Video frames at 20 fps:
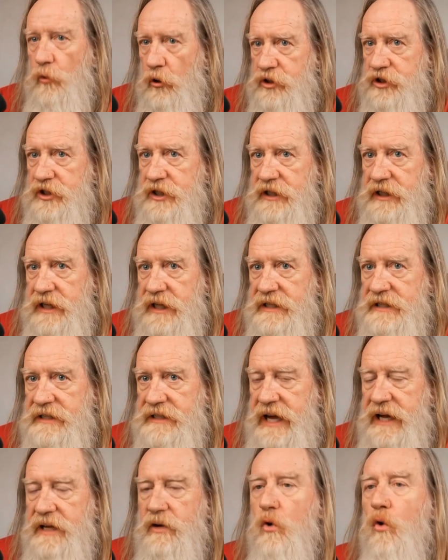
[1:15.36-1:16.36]
watching this
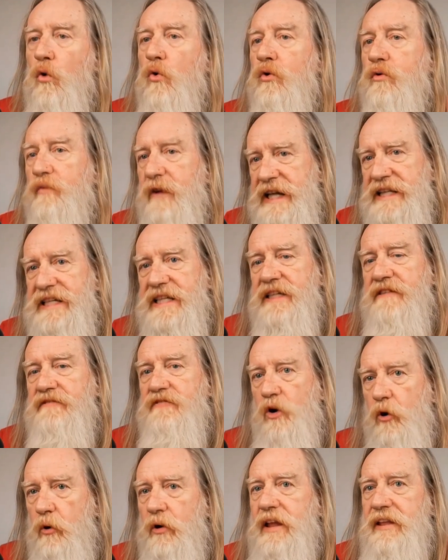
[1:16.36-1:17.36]
and already
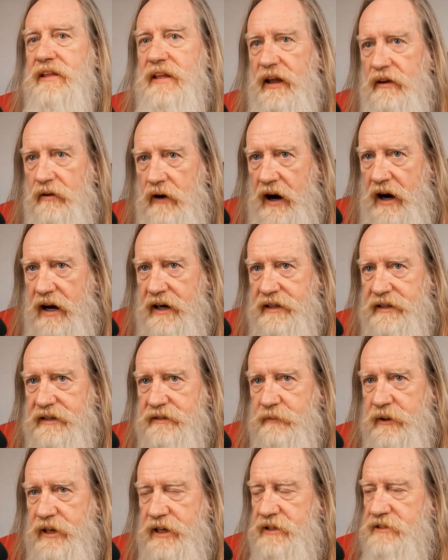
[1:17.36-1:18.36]
rolling their
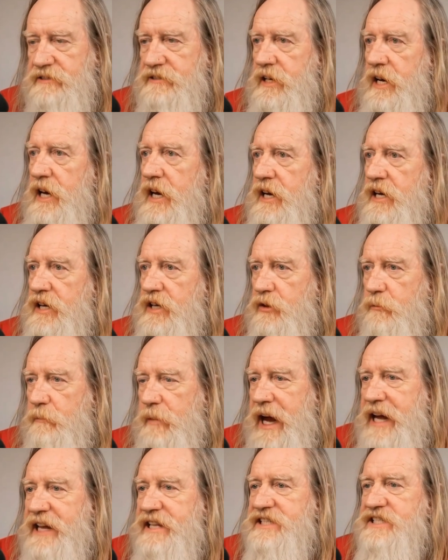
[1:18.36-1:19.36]
eyes, because
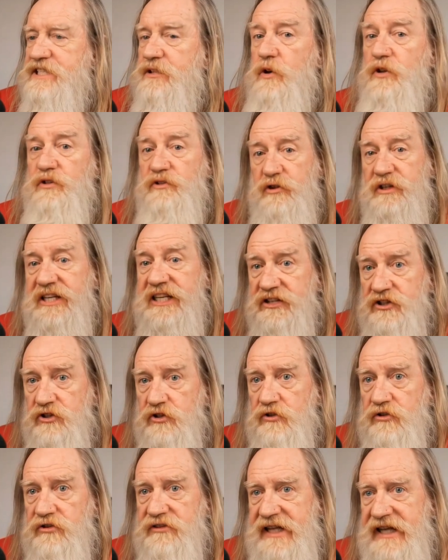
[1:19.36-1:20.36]
compared to a
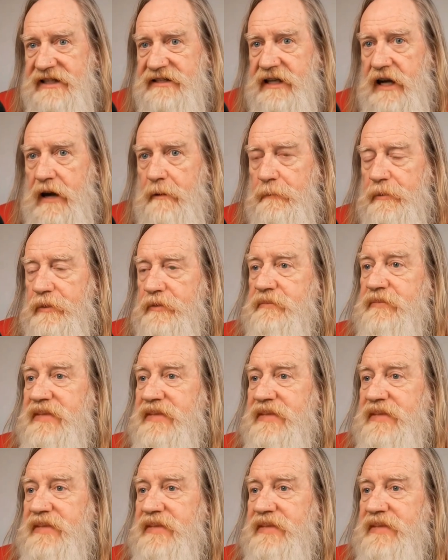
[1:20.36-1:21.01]
traditional setup,